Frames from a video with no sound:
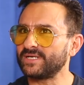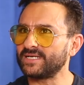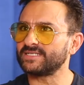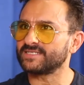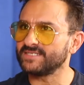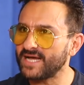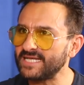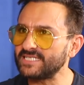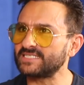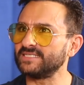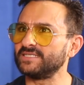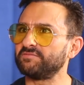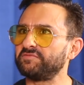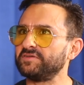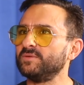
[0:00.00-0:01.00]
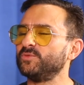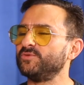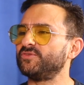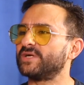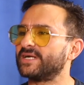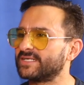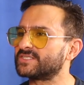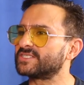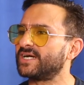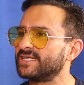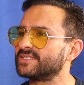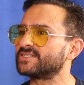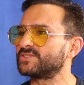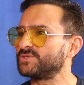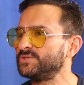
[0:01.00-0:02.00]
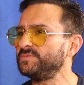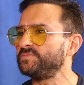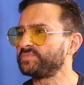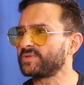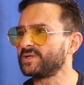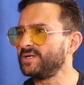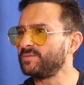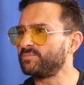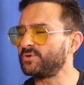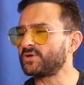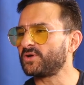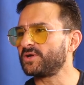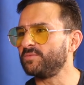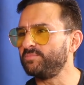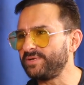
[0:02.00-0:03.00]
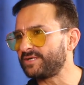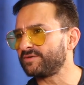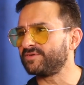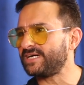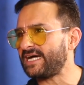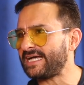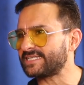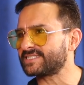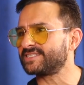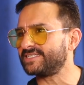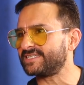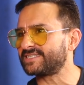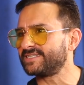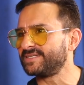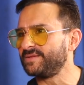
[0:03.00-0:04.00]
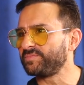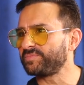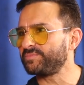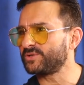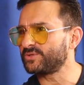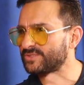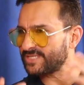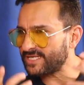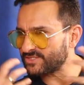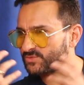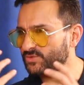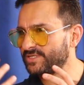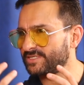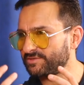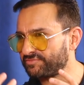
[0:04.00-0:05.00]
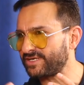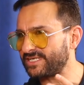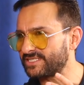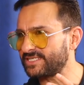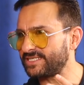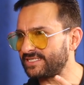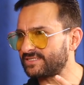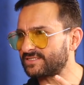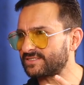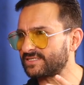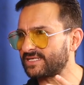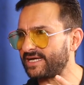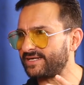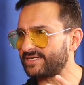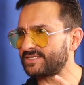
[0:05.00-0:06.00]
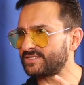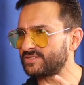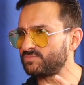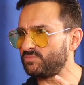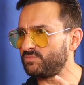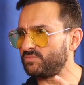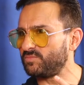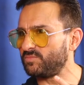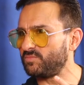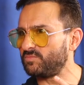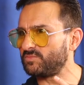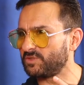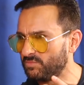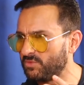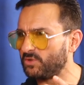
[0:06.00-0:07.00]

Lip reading: But it's nice in a film if you get a chance to put on a bit of an accent, because that's what differentiates characters the